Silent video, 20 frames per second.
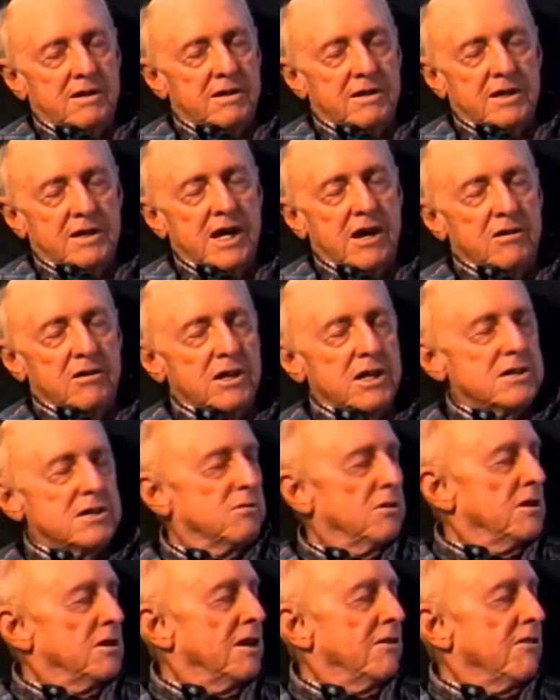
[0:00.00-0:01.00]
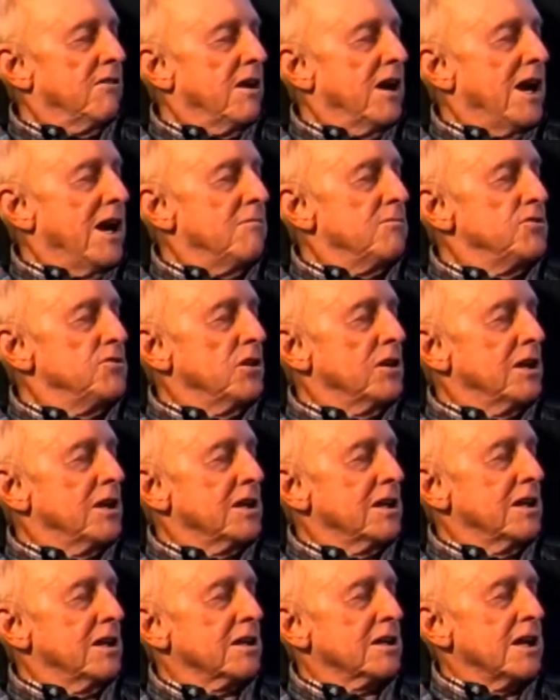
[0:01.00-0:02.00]
Nowadays, whatever happens, you gotta
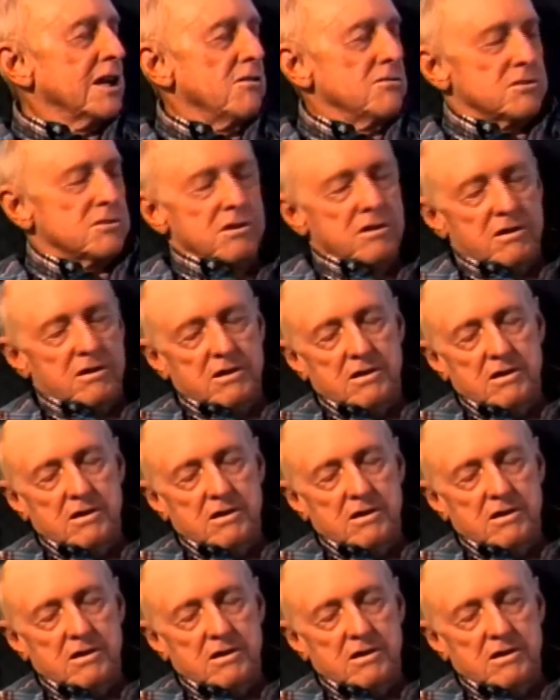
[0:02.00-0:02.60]
get a counselor.